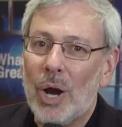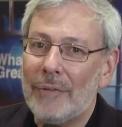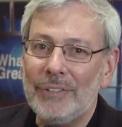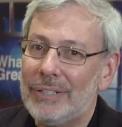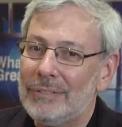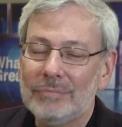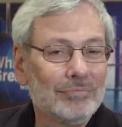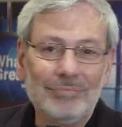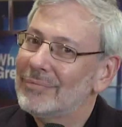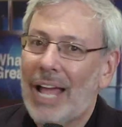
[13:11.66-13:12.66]
profit,
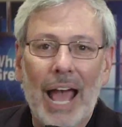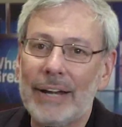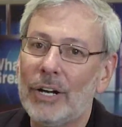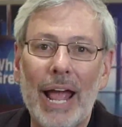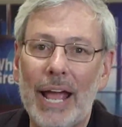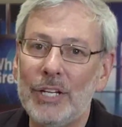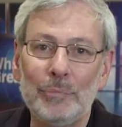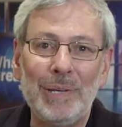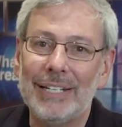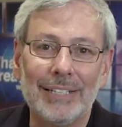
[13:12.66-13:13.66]
I don't know how you
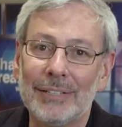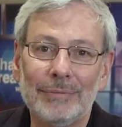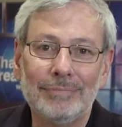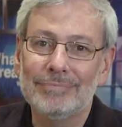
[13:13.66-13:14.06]
beat it.